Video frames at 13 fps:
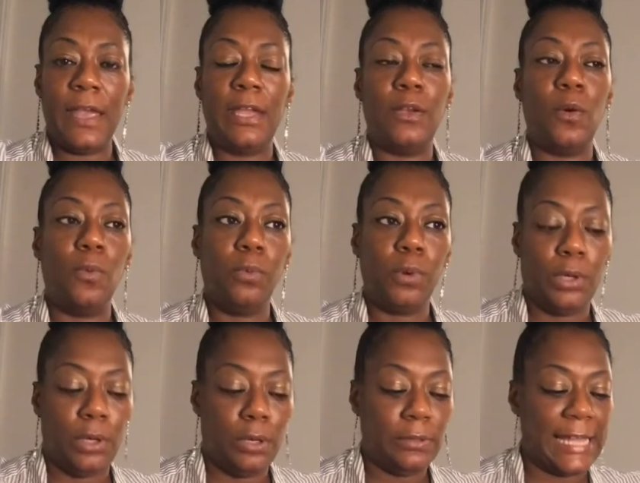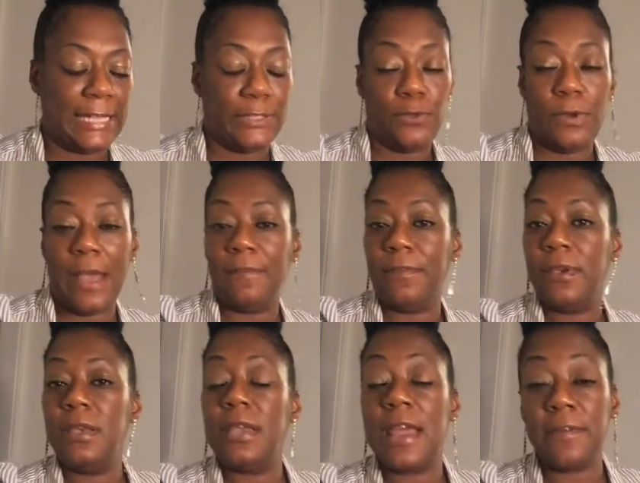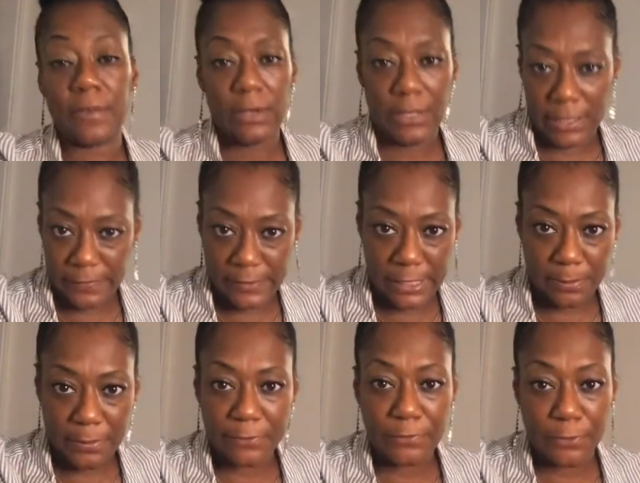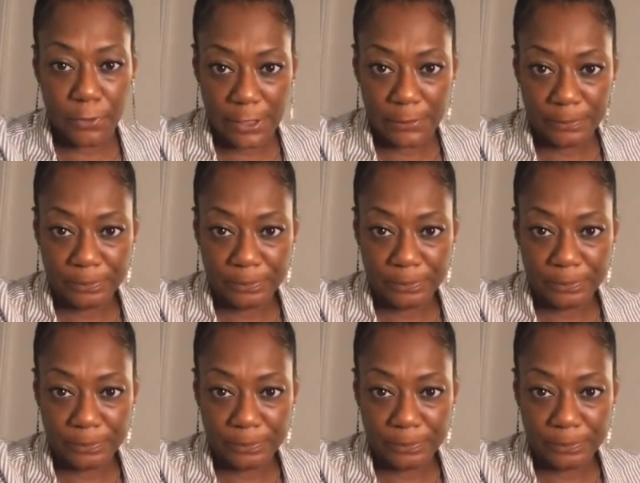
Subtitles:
in a world that you have never lived in before,